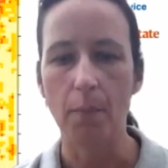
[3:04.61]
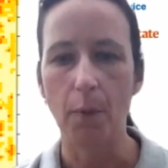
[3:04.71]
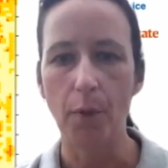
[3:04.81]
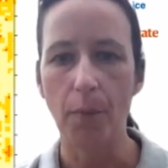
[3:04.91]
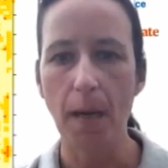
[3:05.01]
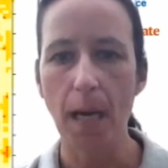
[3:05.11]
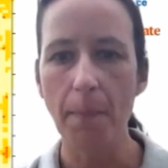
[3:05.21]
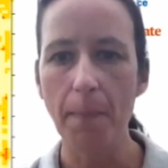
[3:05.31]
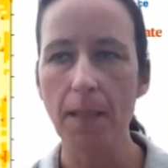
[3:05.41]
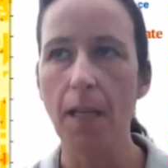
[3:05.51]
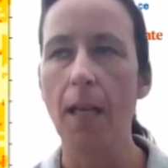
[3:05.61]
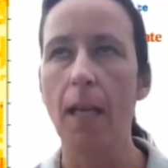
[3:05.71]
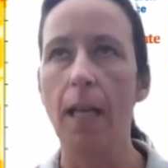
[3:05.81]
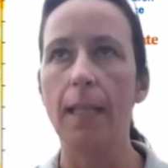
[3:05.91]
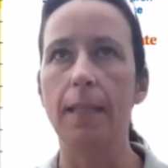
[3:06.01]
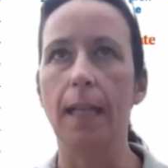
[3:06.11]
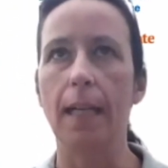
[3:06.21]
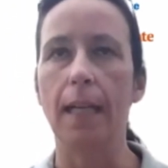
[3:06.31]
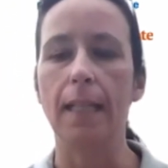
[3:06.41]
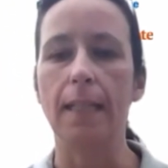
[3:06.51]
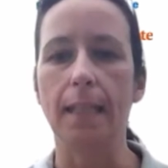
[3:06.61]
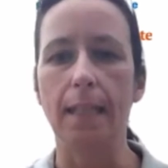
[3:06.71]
both maps that